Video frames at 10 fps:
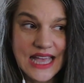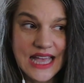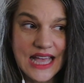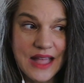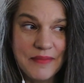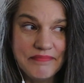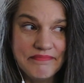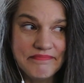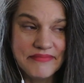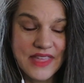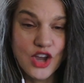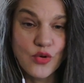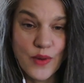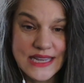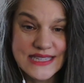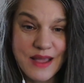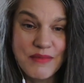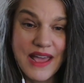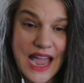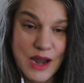a great time
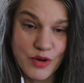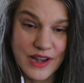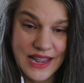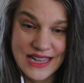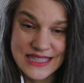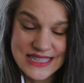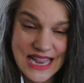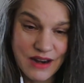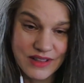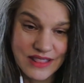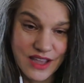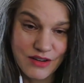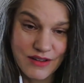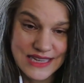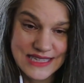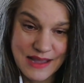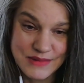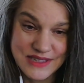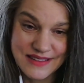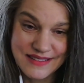to hibernate. It's not really a great time
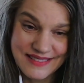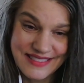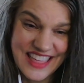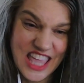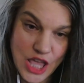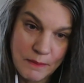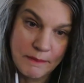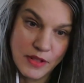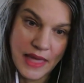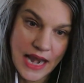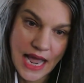to like implement